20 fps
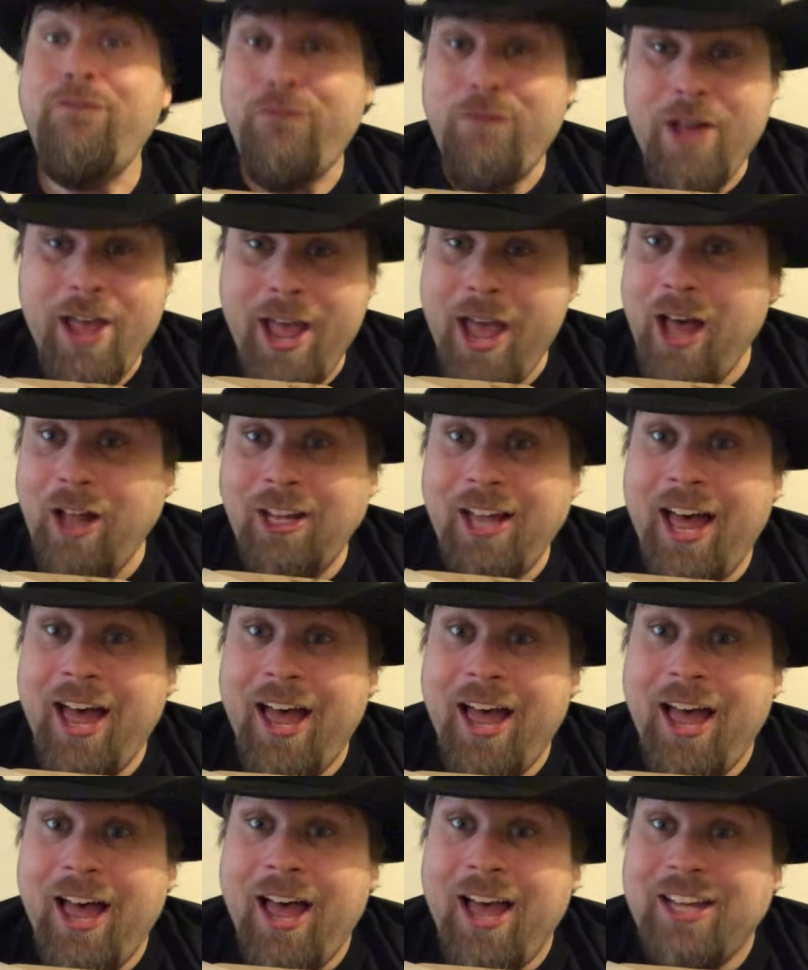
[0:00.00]
Feel
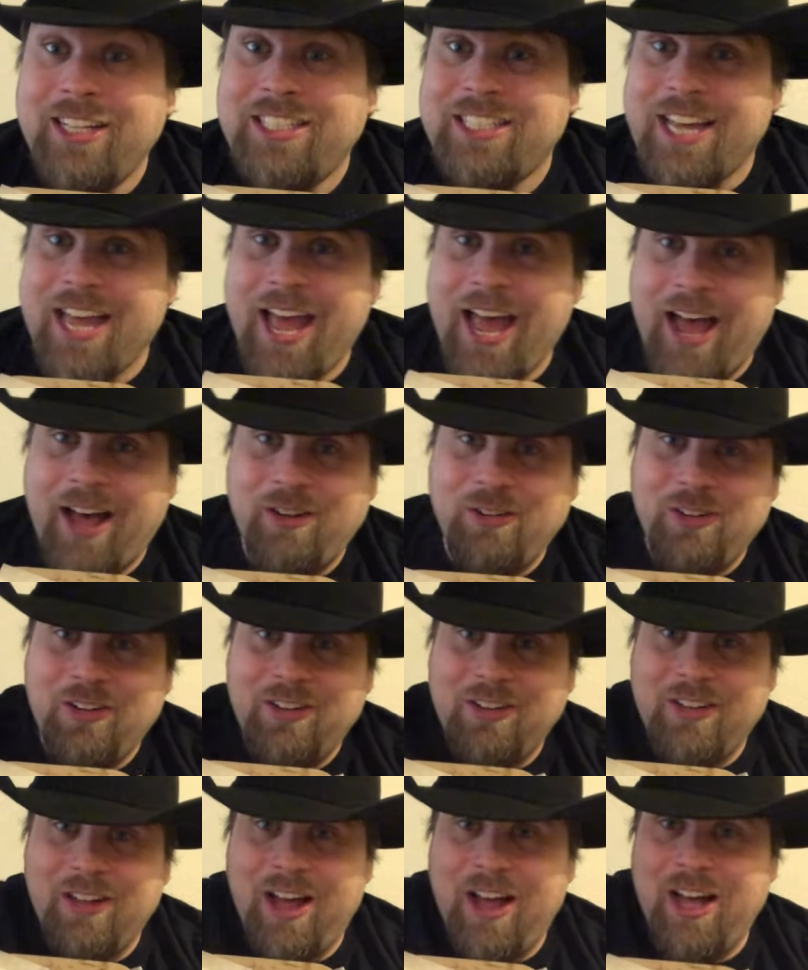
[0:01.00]
us!
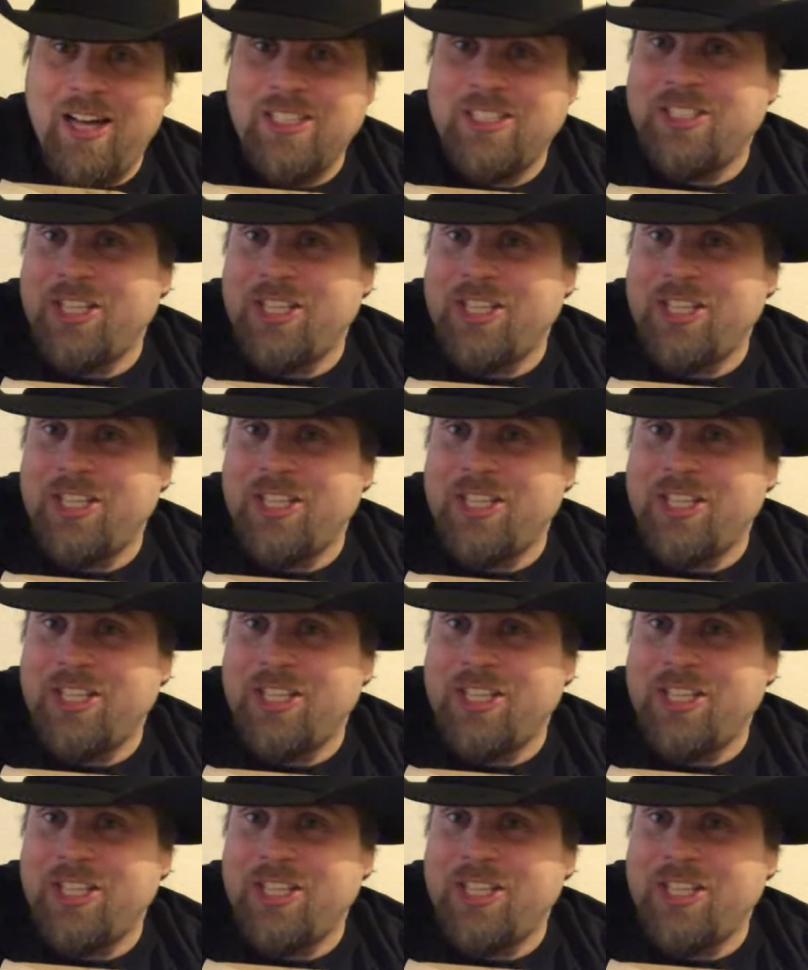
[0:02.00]
Outlaws